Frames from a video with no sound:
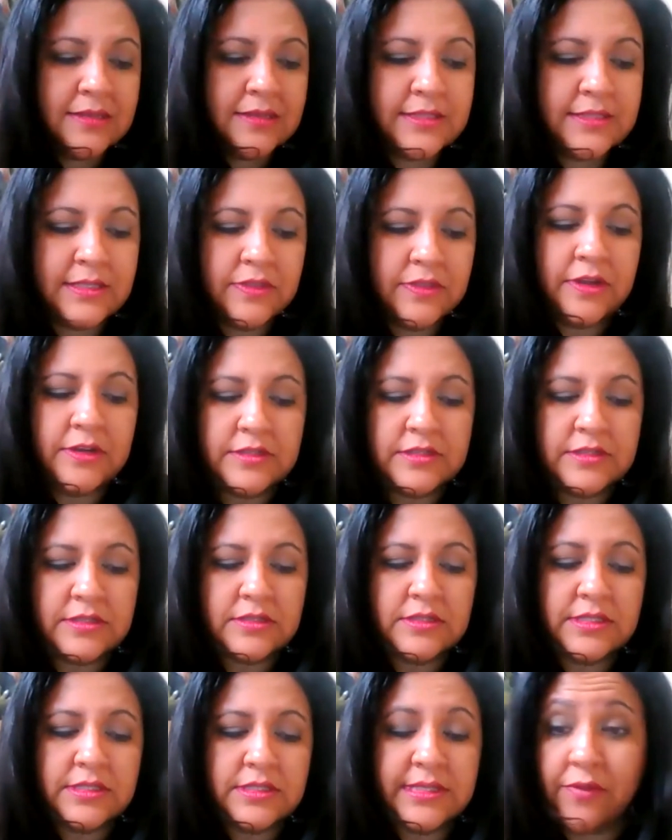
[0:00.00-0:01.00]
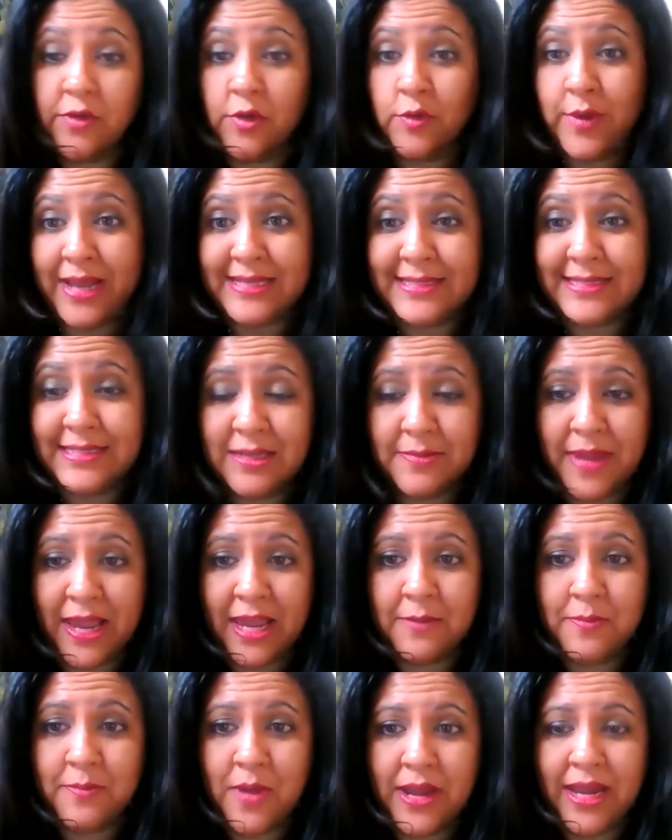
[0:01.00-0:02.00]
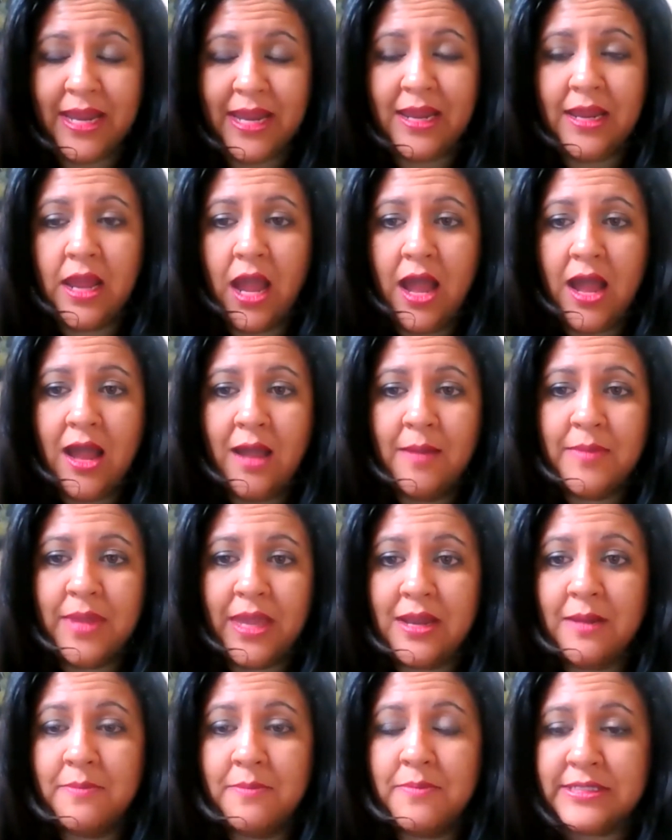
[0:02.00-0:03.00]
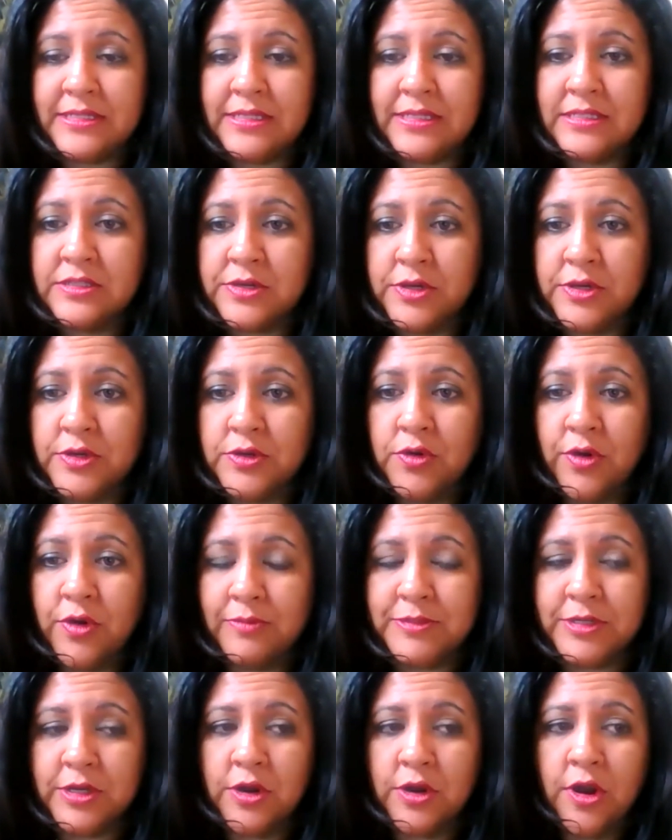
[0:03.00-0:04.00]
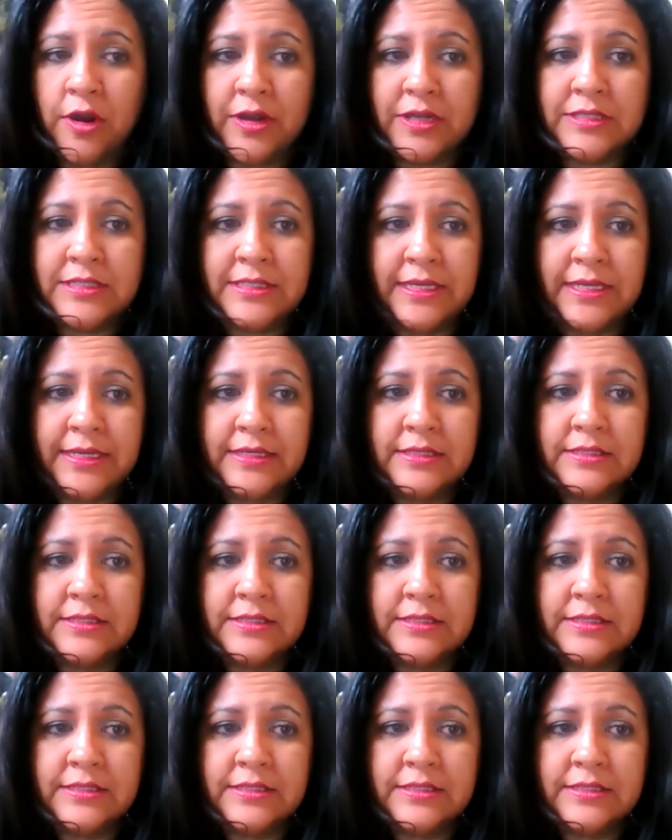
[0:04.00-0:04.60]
so there's several ways to make money um, in a business through cryptocurrency.